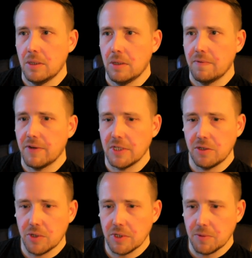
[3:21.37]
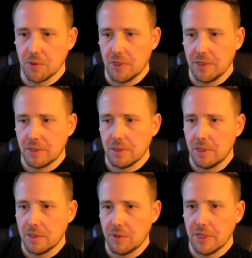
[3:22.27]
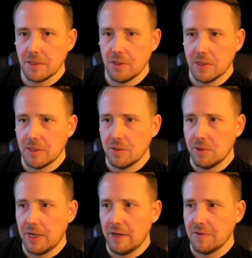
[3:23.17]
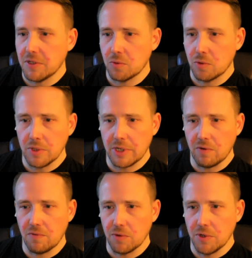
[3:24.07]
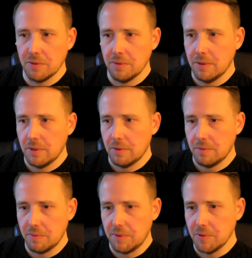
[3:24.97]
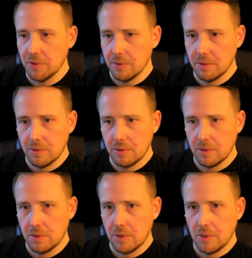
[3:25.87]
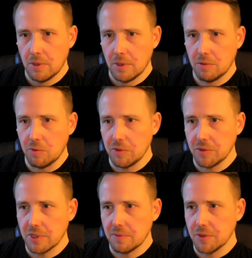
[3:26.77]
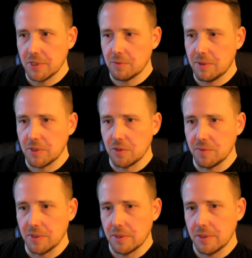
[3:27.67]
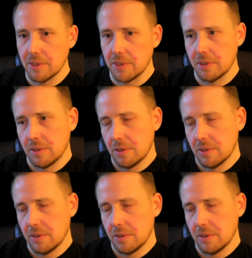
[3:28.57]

we got 0 customers lost. So I think as long as you don't have a store like overrun with people, you won't lose customers. That's what I'm assuming. Let's see.